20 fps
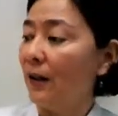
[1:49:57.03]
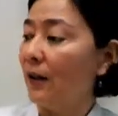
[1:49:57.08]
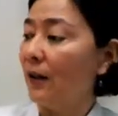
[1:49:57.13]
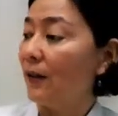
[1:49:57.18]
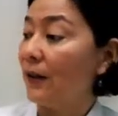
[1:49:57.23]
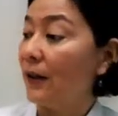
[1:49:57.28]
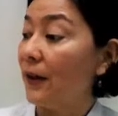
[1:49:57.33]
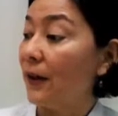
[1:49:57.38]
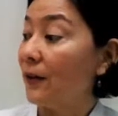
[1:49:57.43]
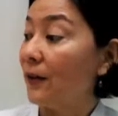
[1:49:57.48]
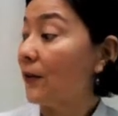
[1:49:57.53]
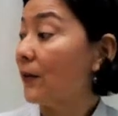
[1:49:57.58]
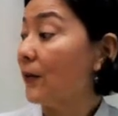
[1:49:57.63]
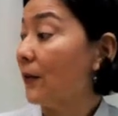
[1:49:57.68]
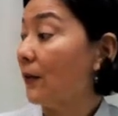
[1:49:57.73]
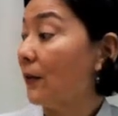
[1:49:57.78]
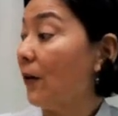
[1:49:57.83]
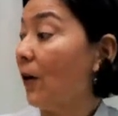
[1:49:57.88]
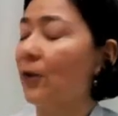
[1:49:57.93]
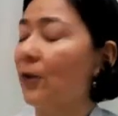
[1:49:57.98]
This
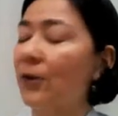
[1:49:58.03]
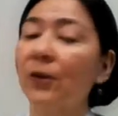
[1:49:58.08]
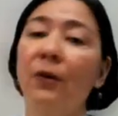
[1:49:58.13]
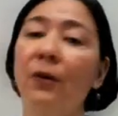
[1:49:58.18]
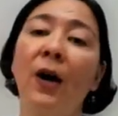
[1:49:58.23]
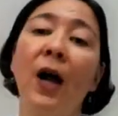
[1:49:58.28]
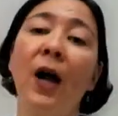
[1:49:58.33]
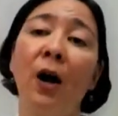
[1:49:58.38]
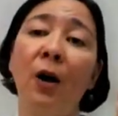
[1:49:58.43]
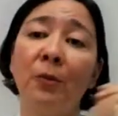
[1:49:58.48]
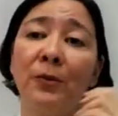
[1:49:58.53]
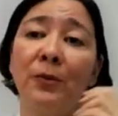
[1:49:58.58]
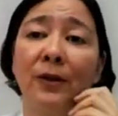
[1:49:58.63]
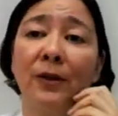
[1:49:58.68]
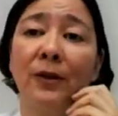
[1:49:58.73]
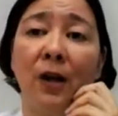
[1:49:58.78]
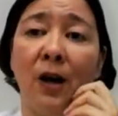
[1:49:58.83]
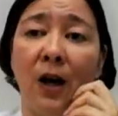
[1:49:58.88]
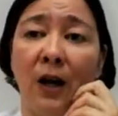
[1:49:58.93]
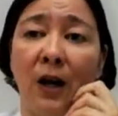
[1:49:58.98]
also helps a
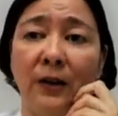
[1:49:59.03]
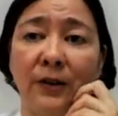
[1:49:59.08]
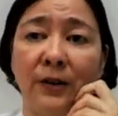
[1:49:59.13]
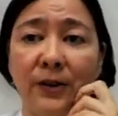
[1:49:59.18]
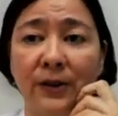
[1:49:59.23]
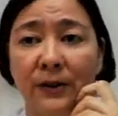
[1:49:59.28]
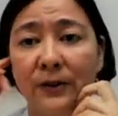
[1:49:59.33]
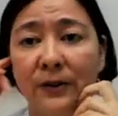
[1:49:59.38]
lot.